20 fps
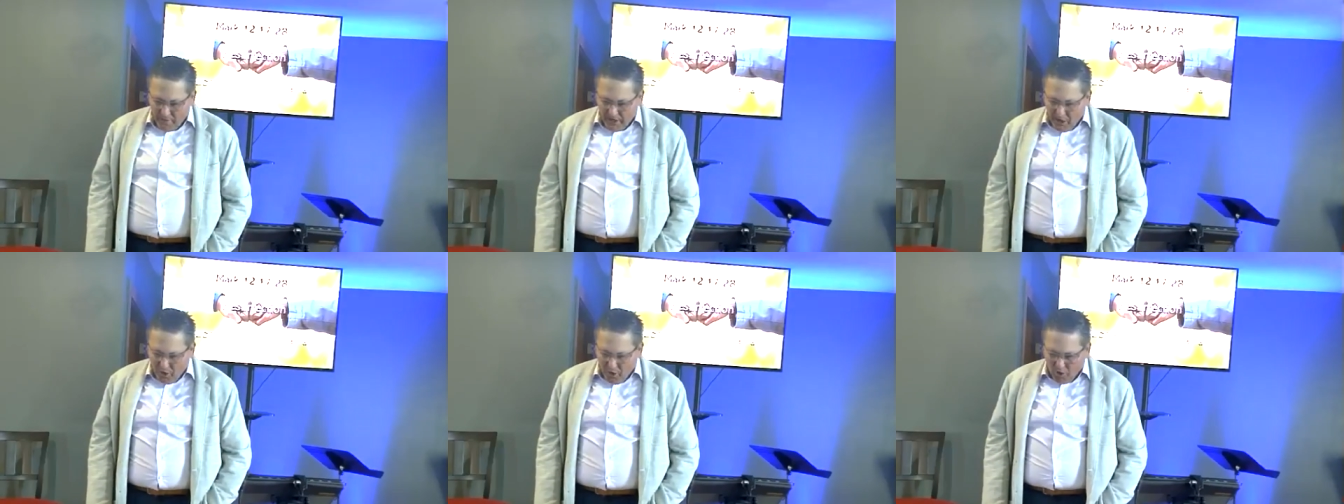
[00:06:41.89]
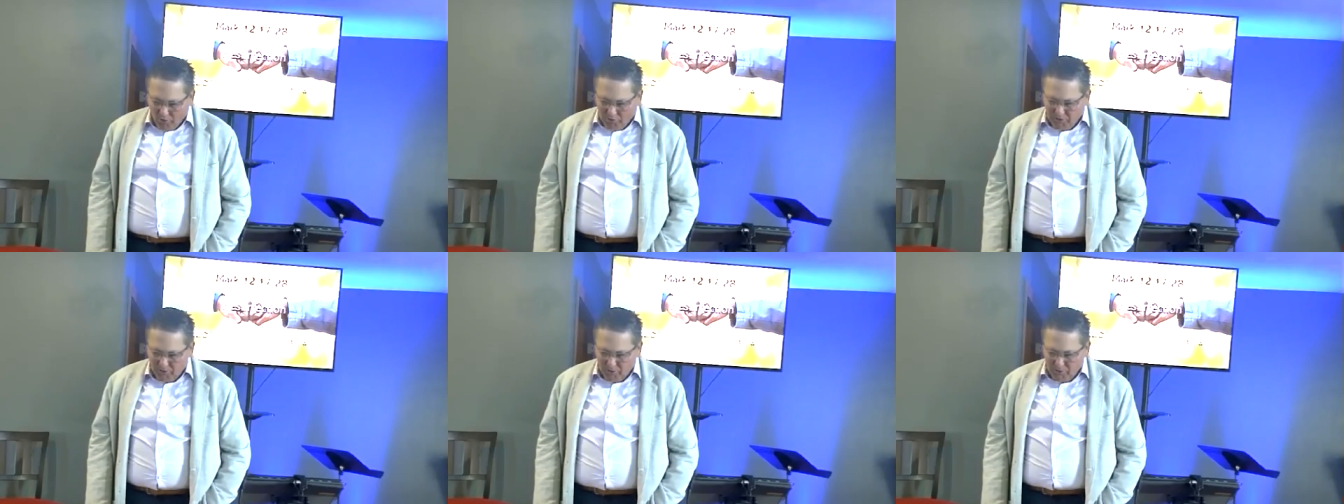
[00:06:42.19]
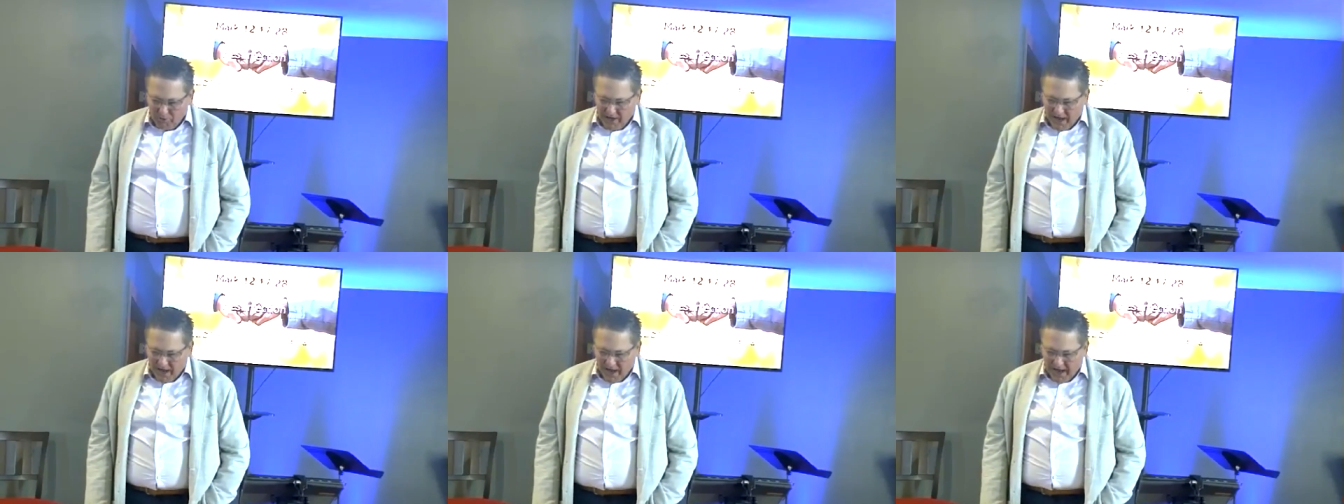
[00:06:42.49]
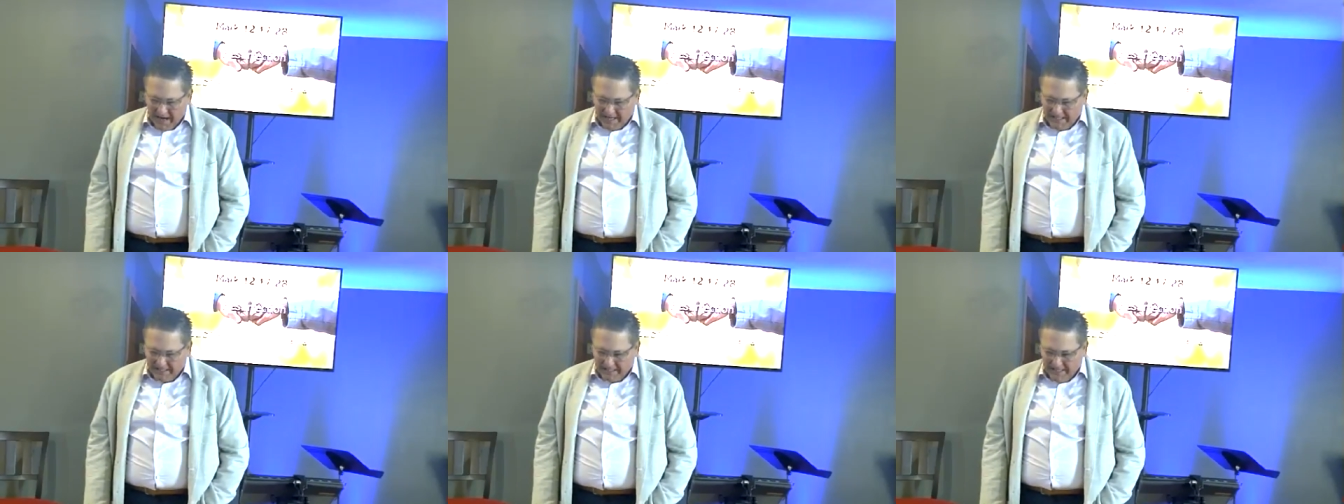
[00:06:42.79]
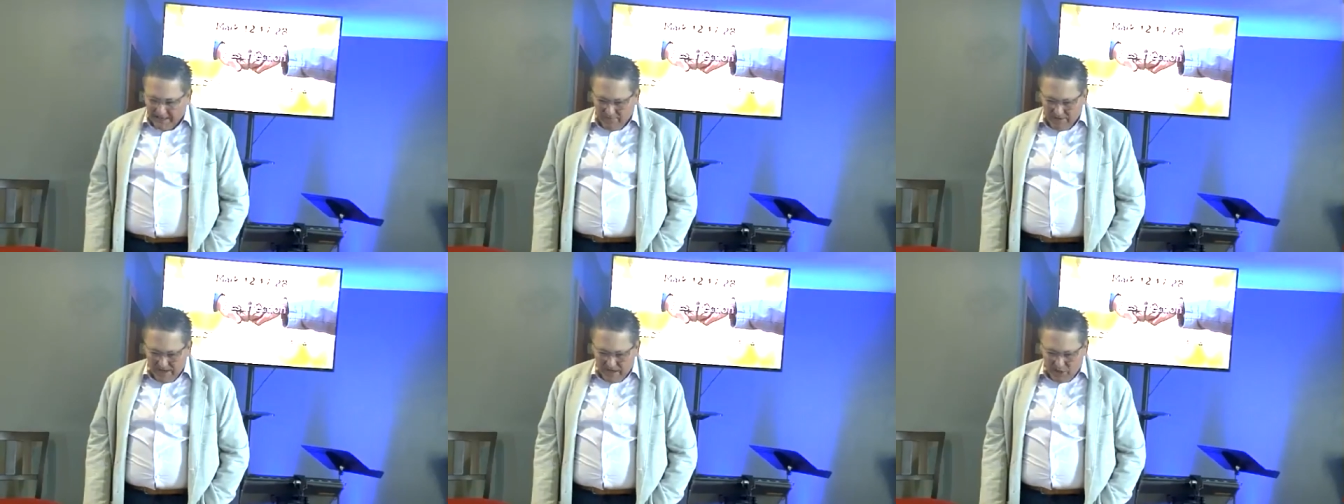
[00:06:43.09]
but he also died,
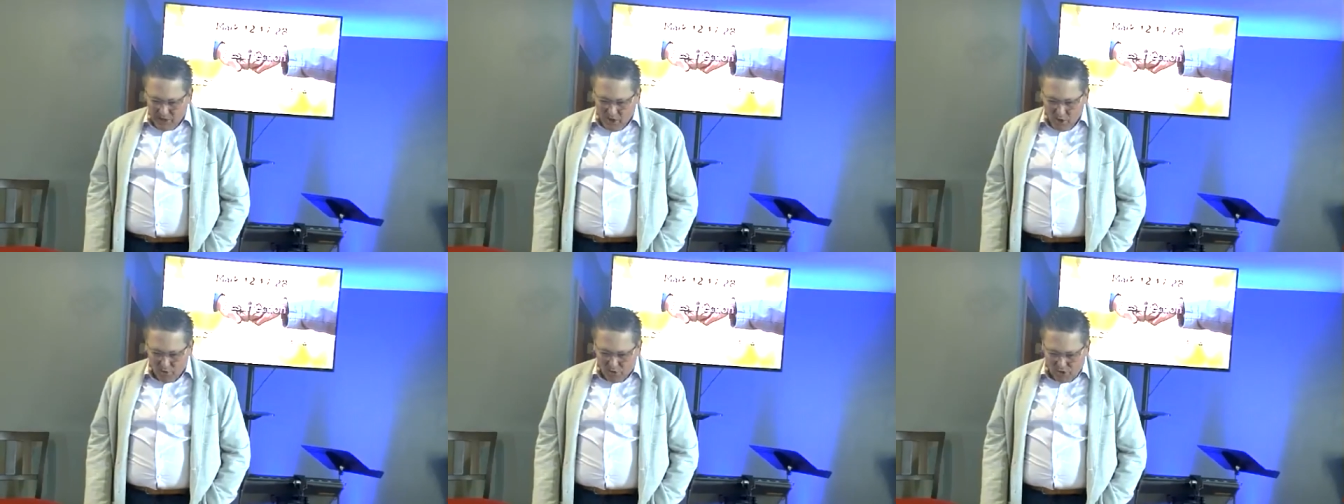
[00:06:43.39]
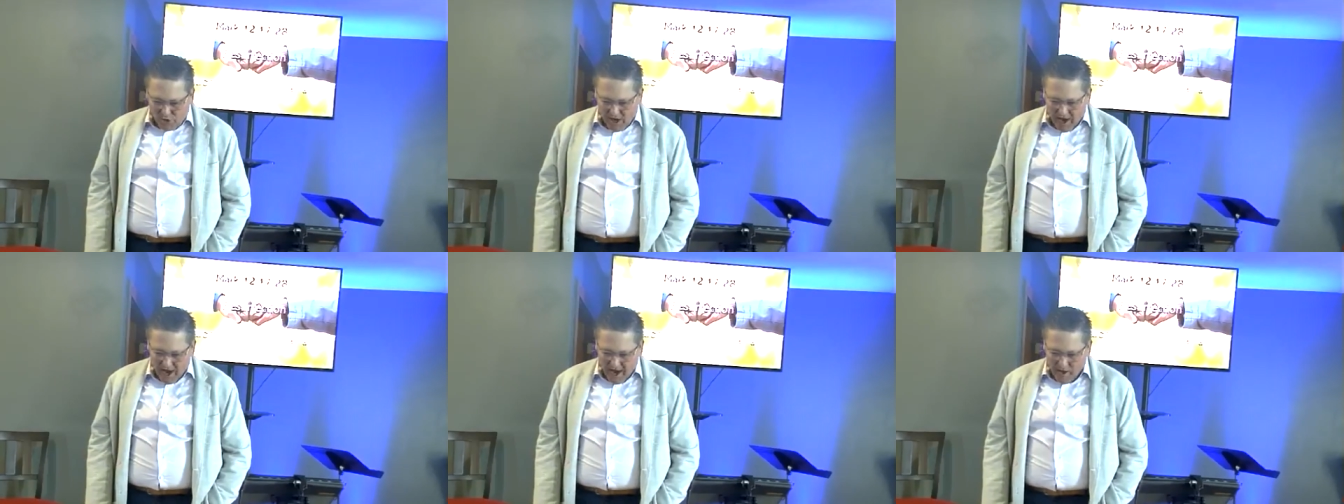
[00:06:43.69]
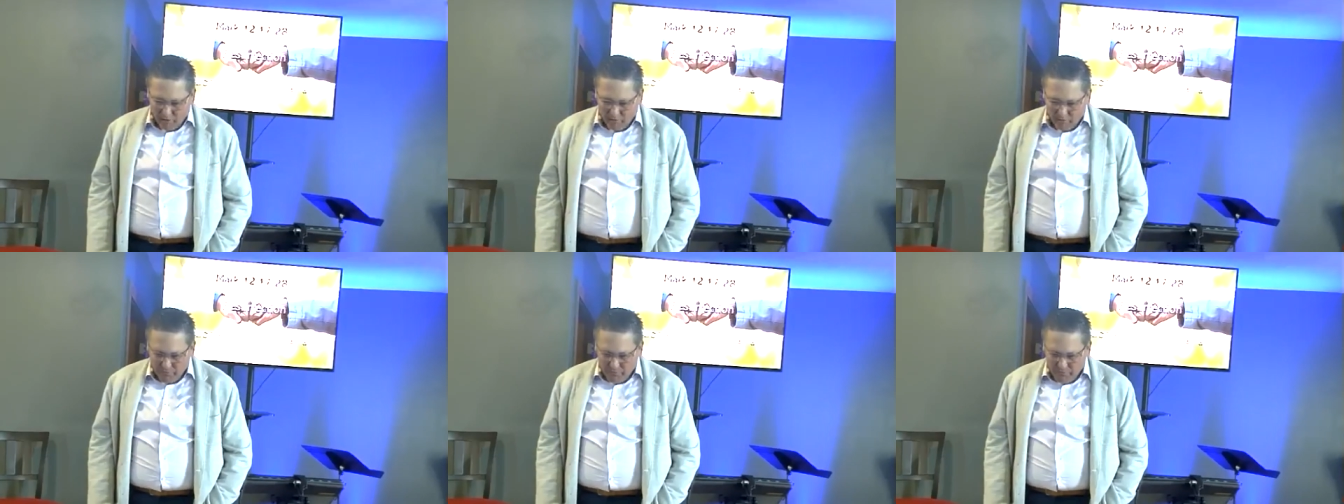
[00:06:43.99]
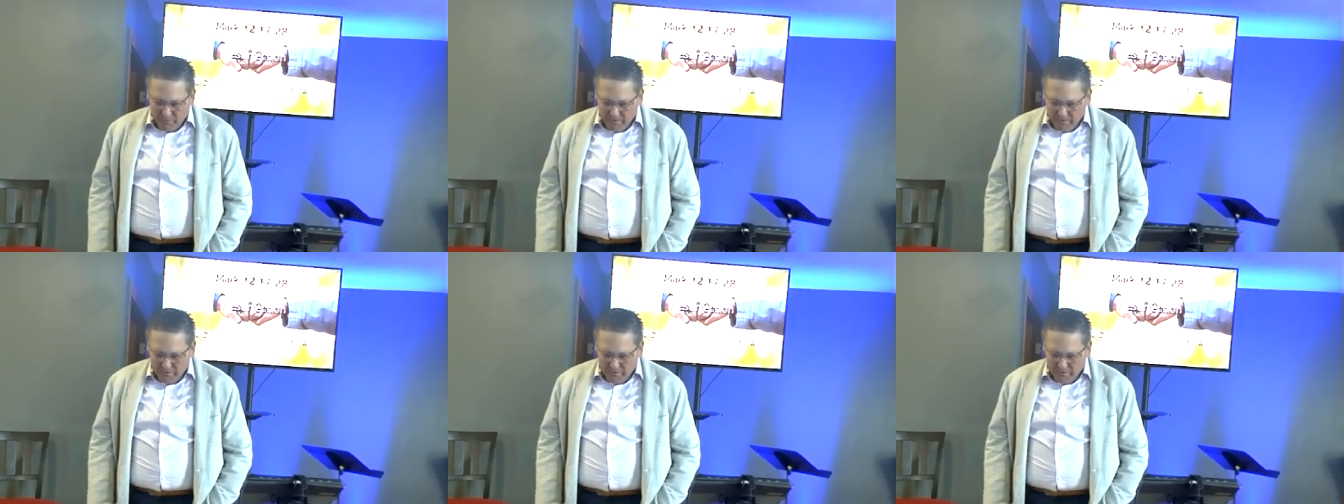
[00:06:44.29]
leaving no child.